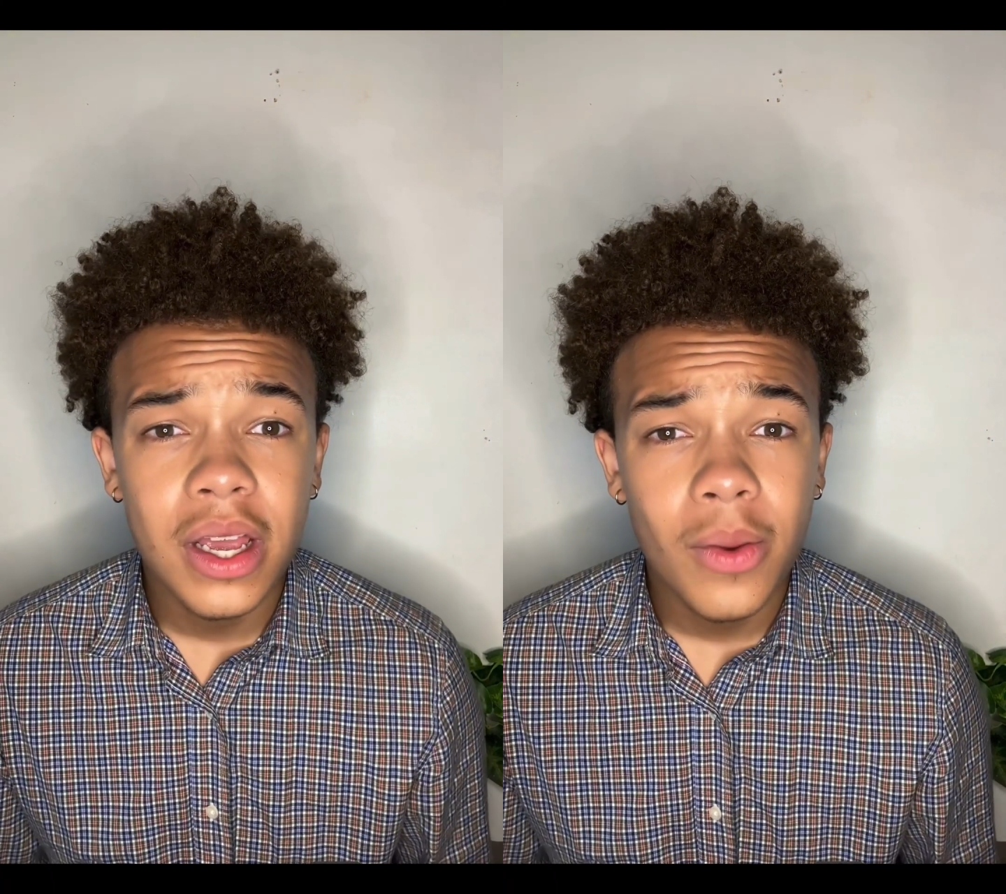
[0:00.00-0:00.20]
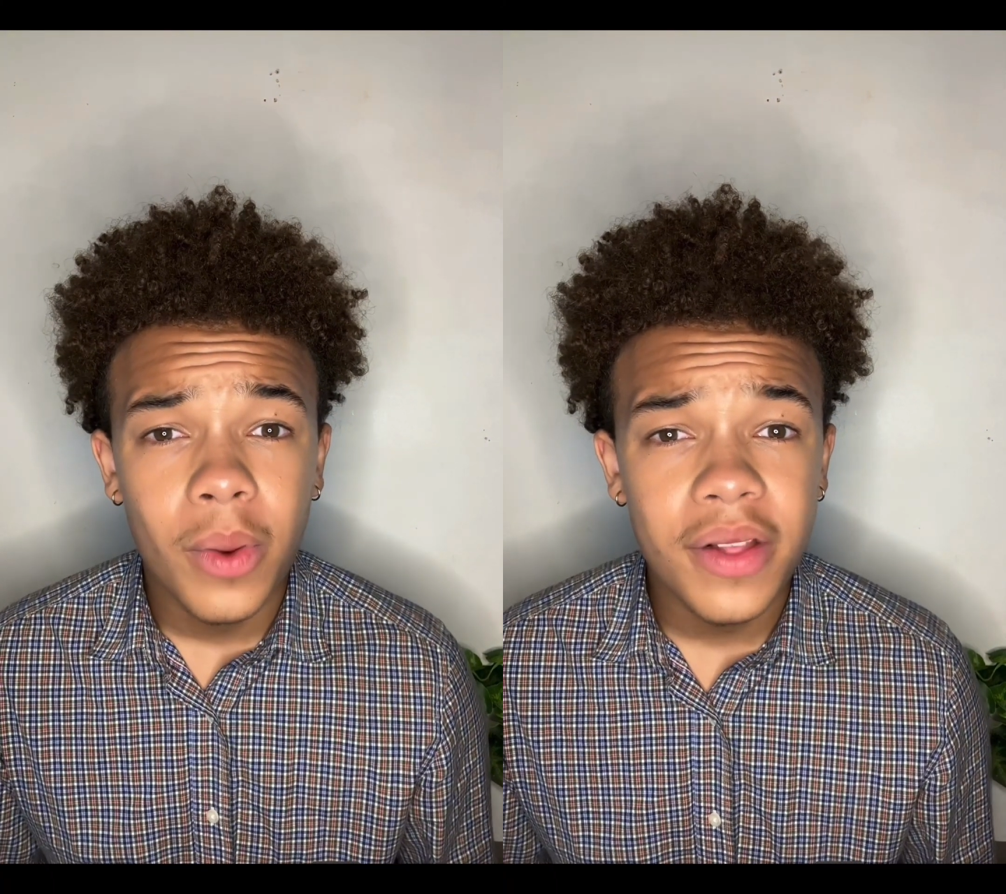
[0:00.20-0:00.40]

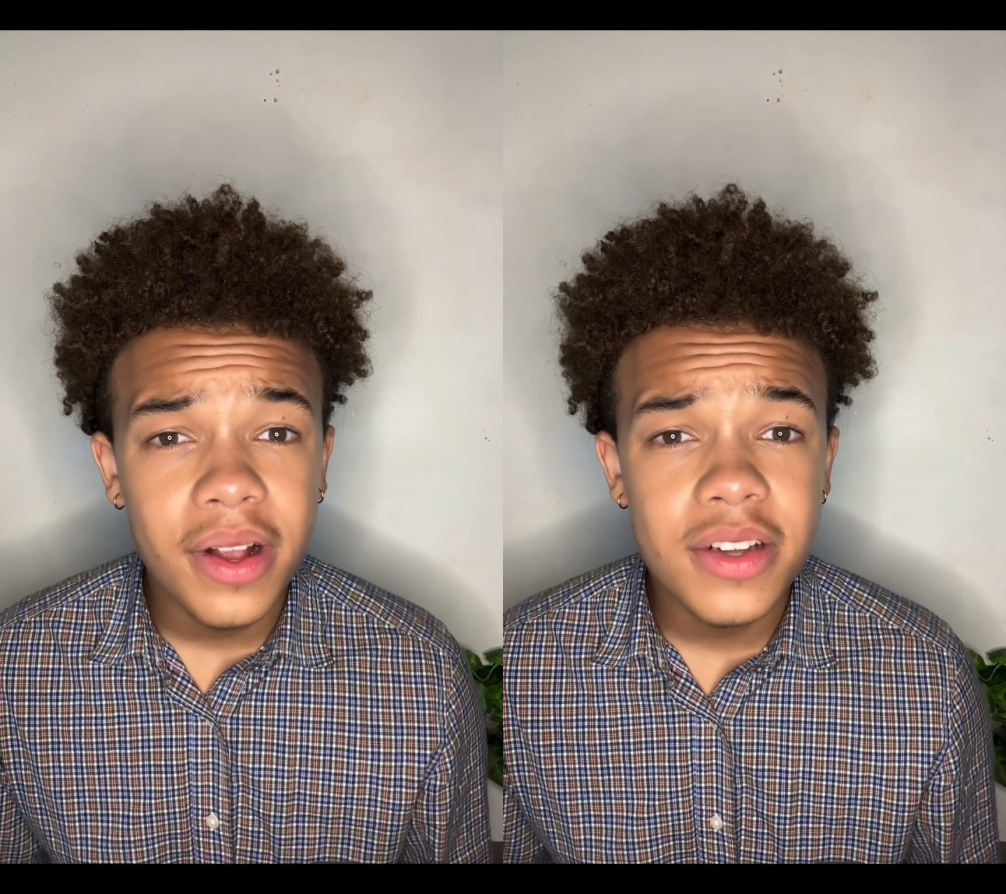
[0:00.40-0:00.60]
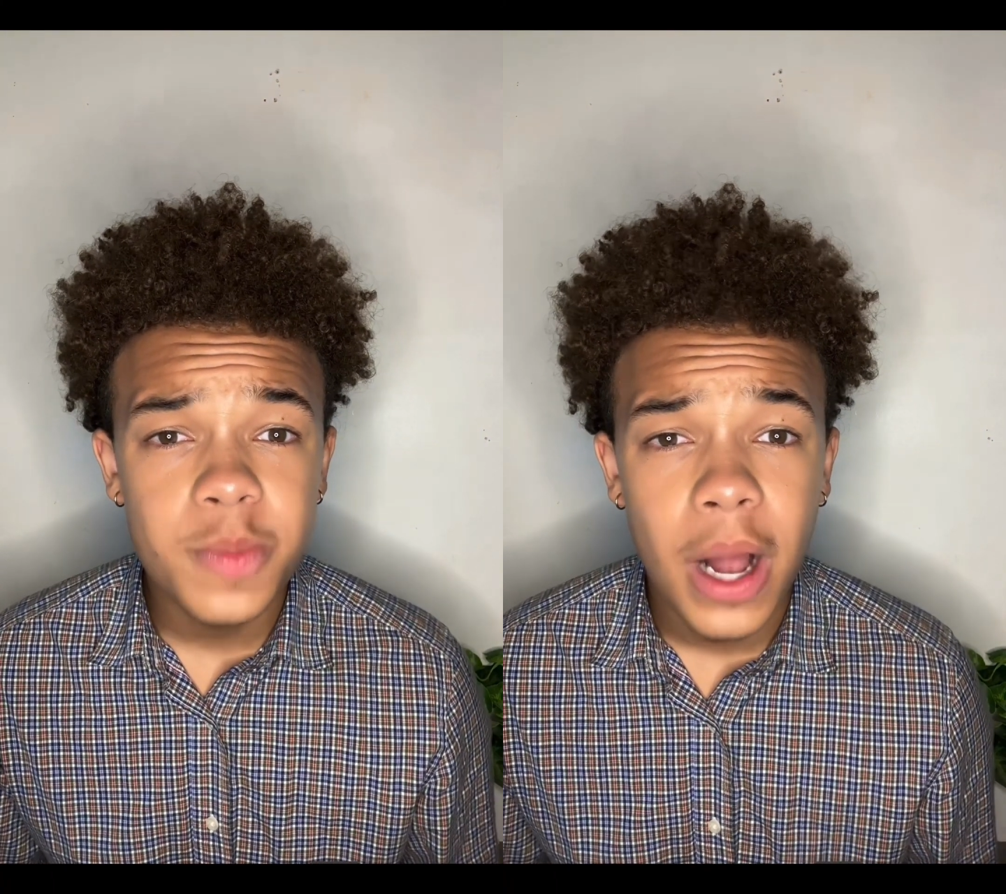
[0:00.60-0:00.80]
where
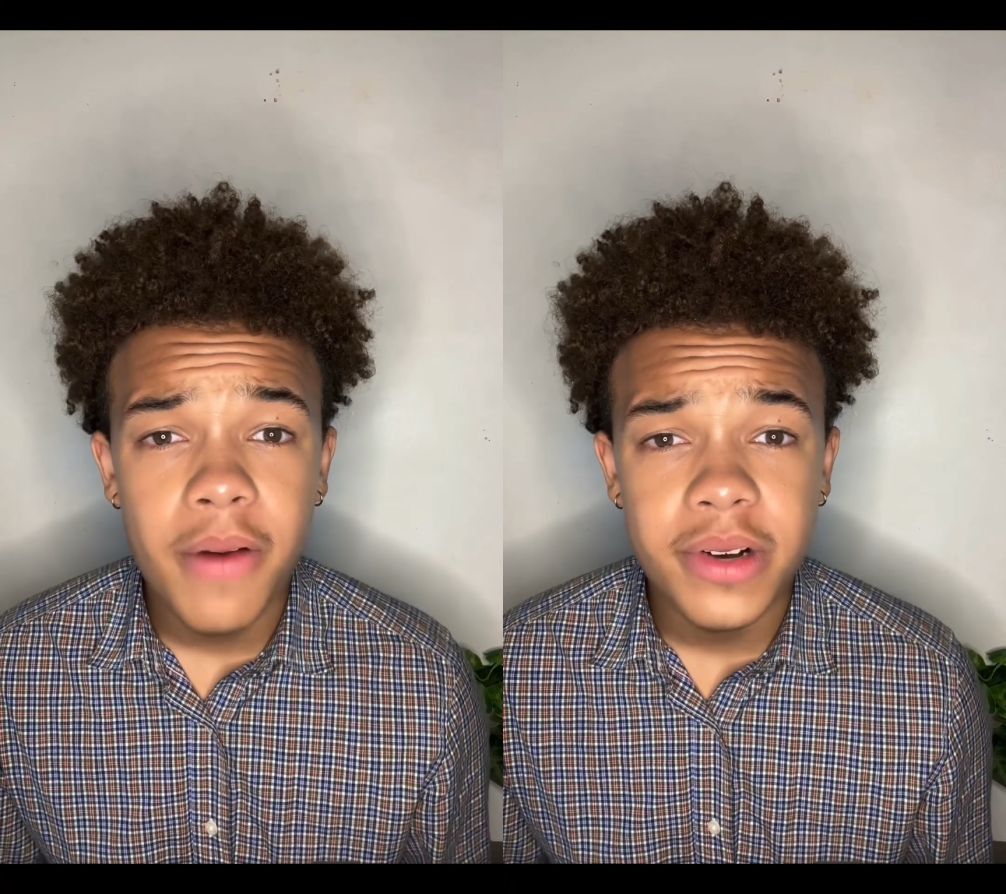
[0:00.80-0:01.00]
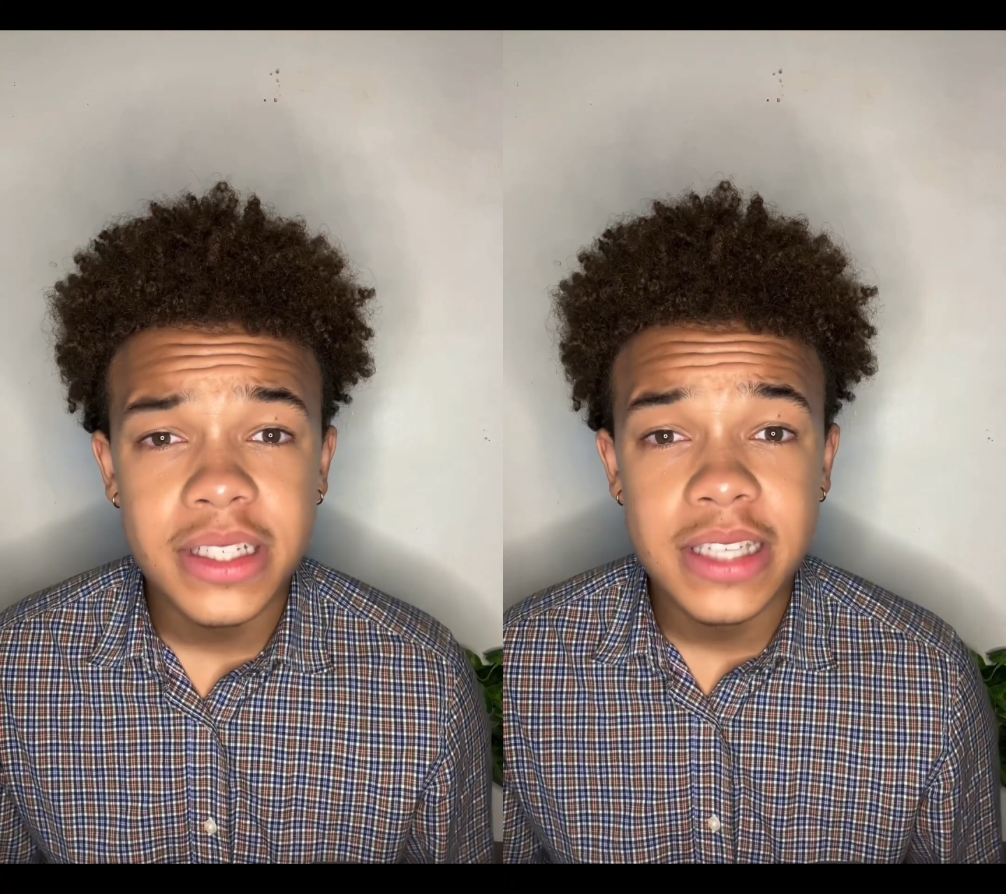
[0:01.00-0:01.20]
there is
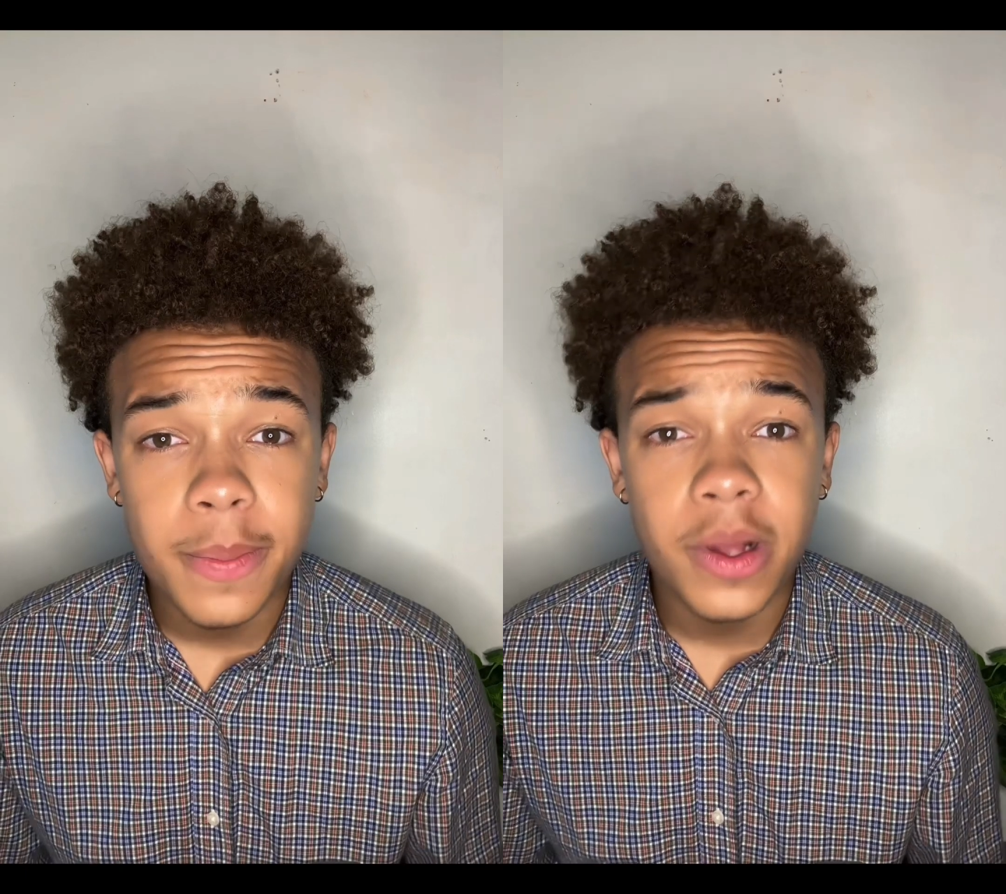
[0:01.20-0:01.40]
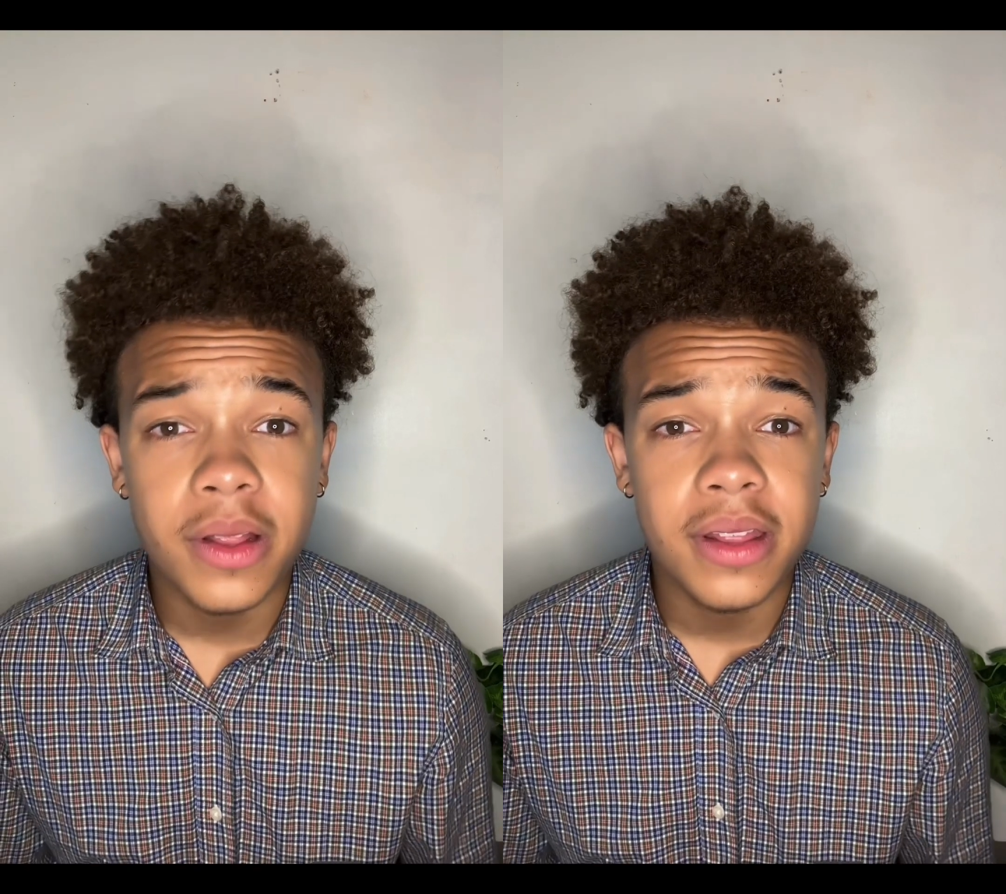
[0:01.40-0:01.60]
poverty, typically